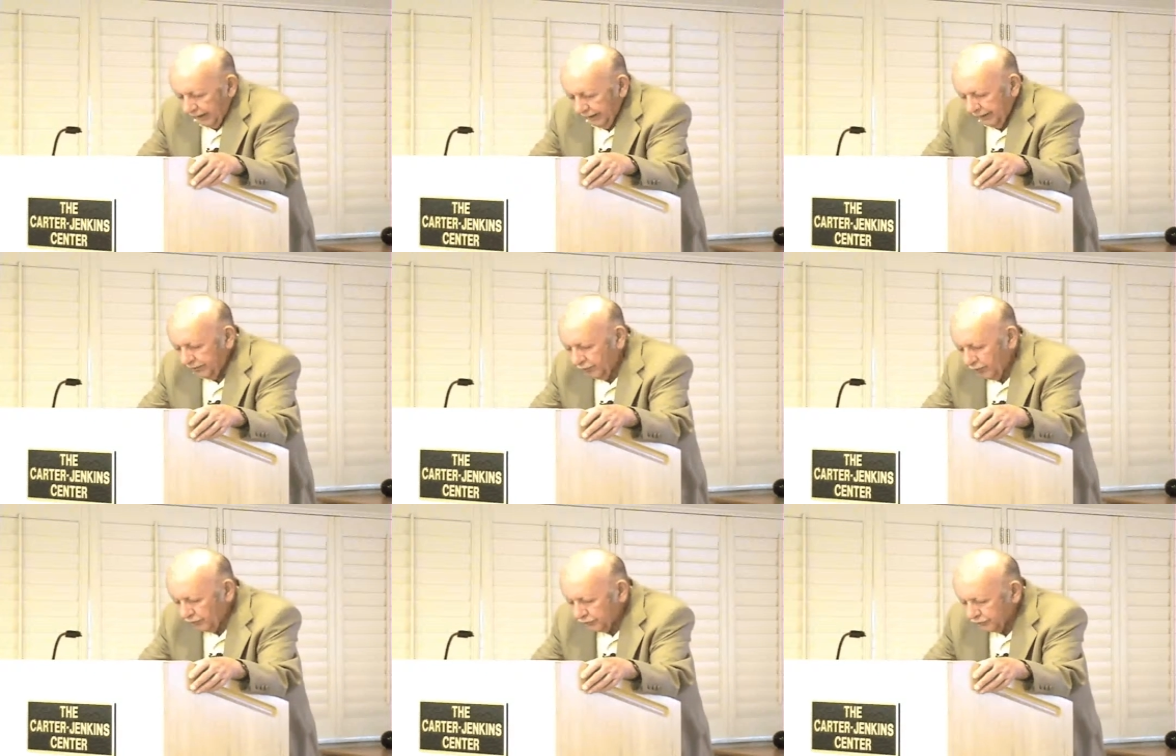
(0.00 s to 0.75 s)
It
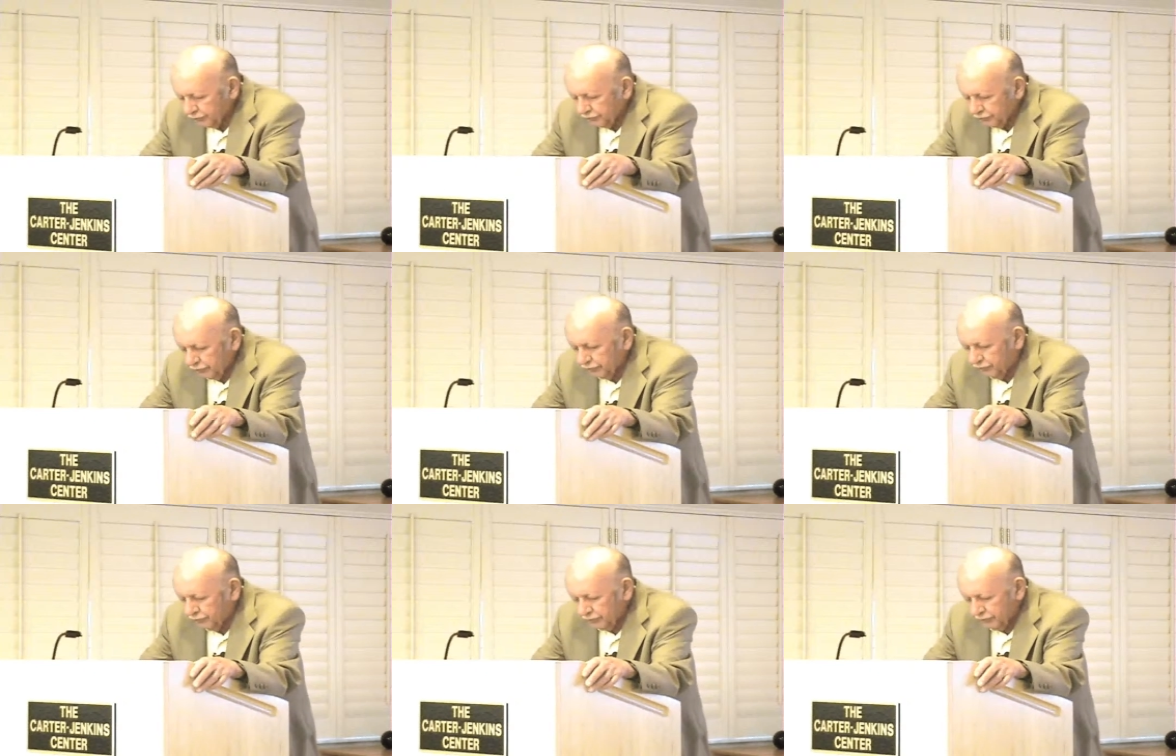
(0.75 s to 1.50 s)
also
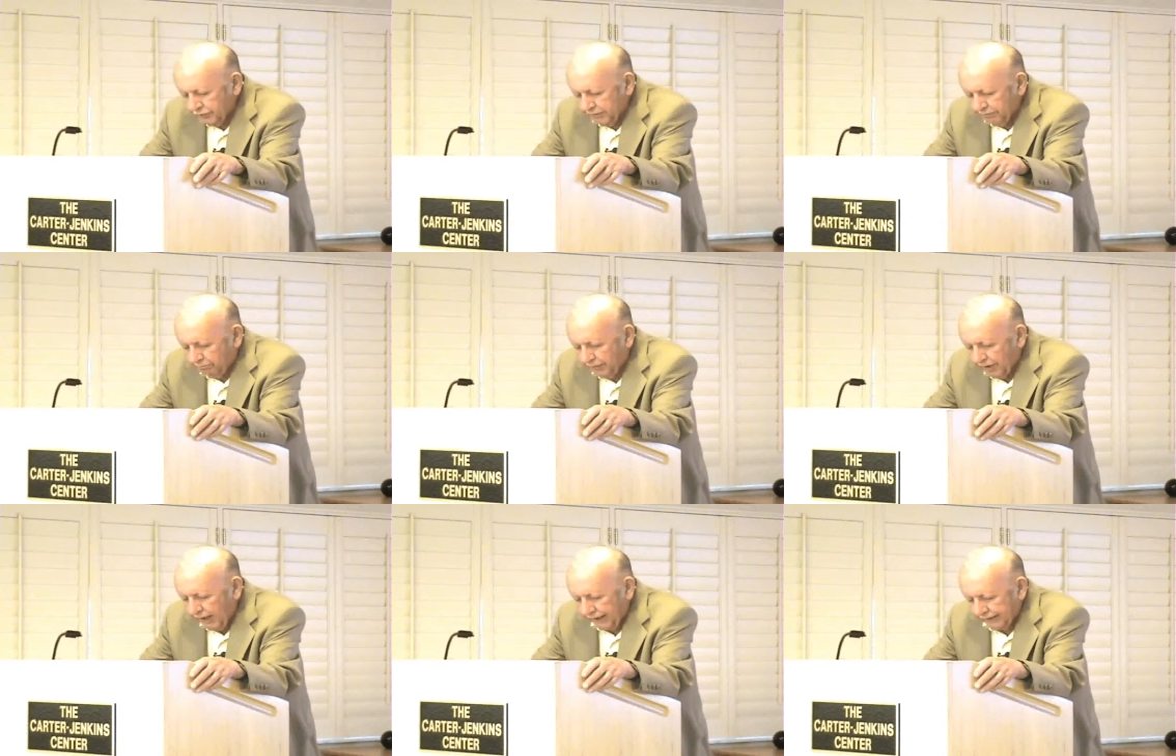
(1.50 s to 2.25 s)
does not
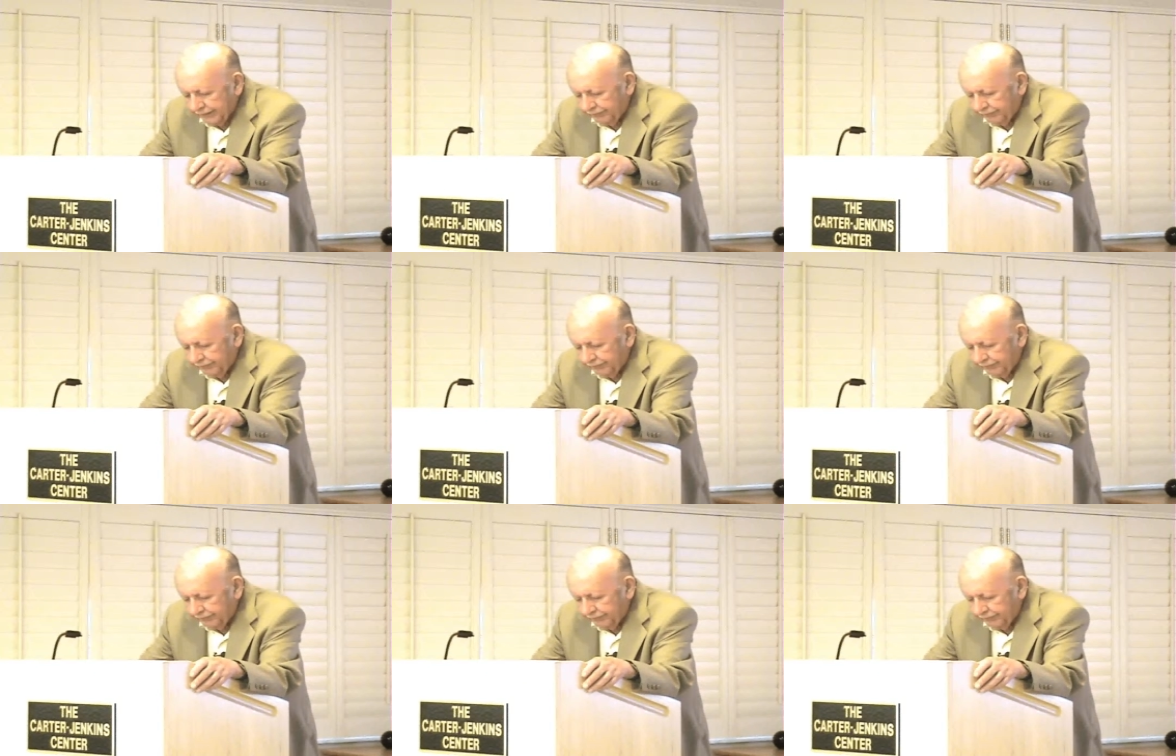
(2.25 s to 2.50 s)
imply